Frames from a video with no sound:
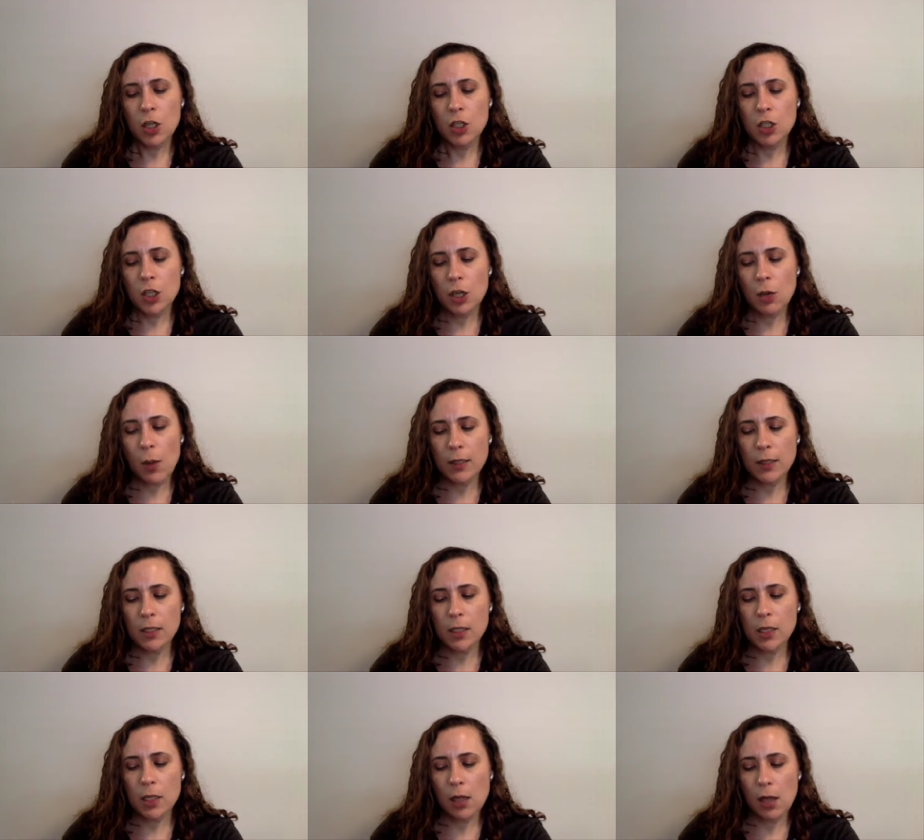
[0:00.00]
she went
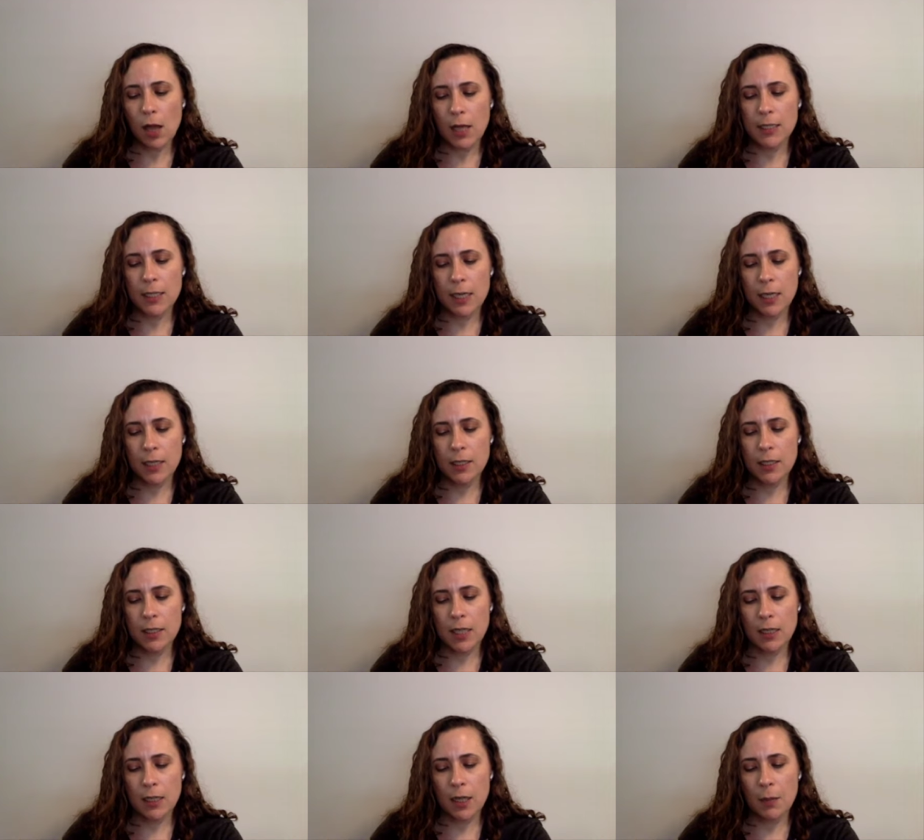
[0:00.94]
to the closet and
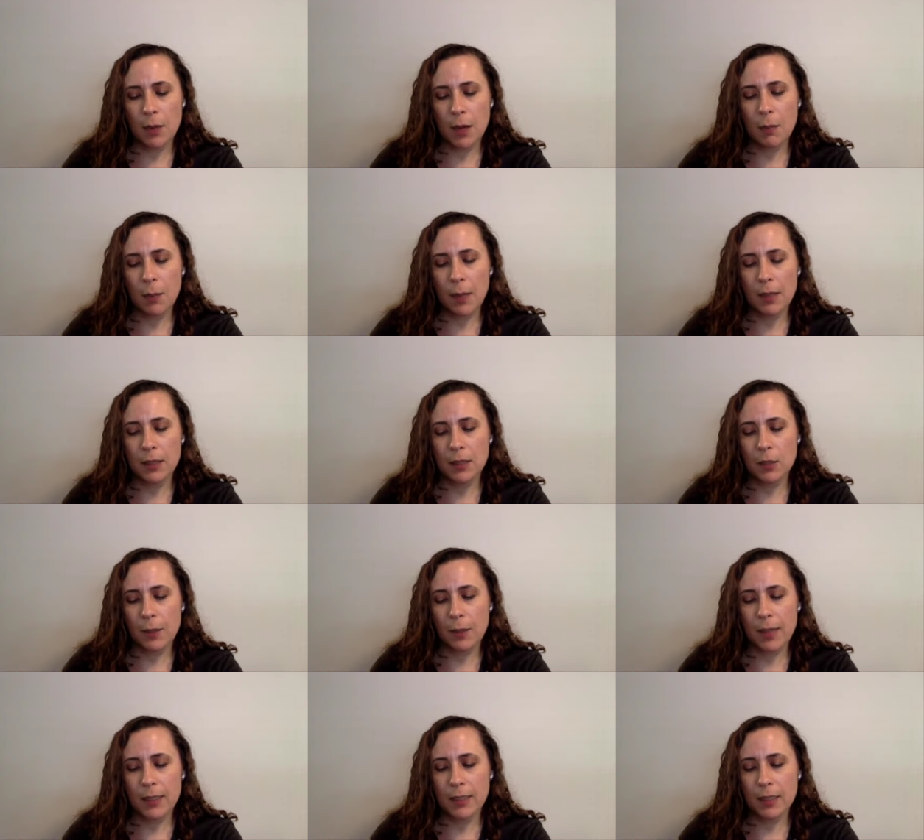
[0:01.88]
set them in a pencil
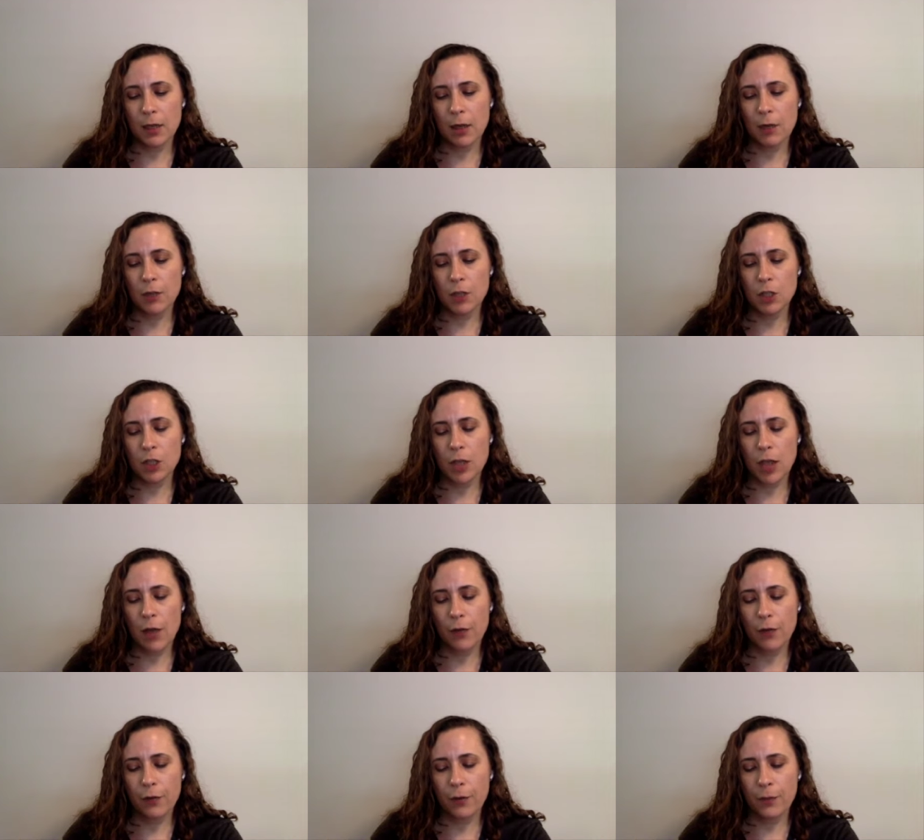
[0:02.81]
basket on the
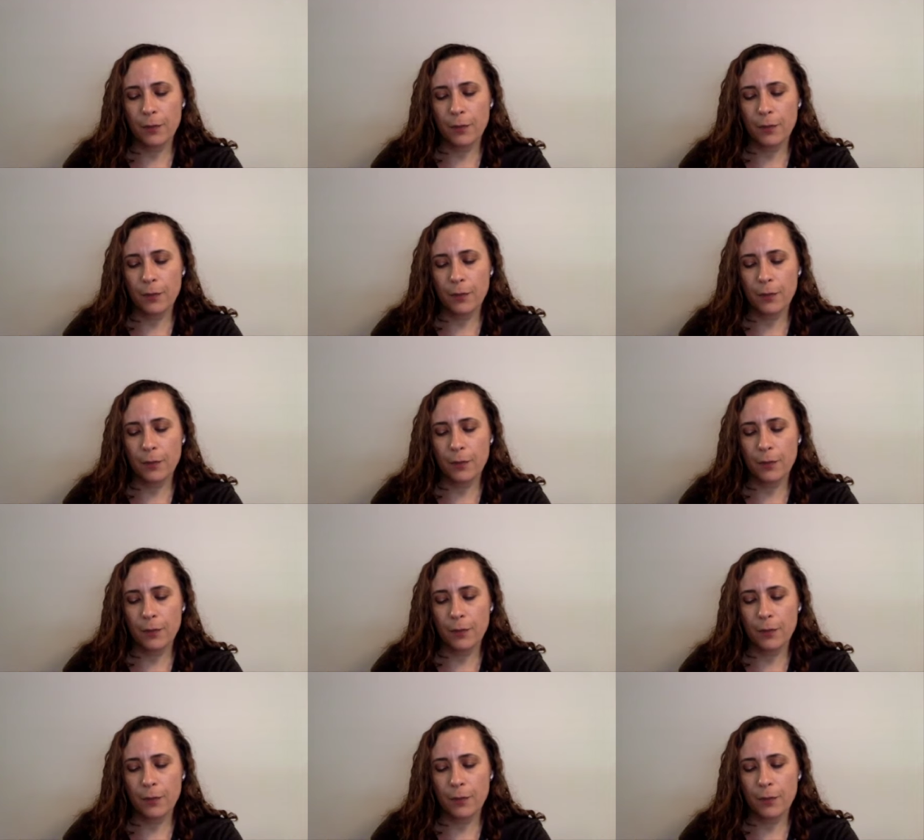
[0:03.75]
shelf.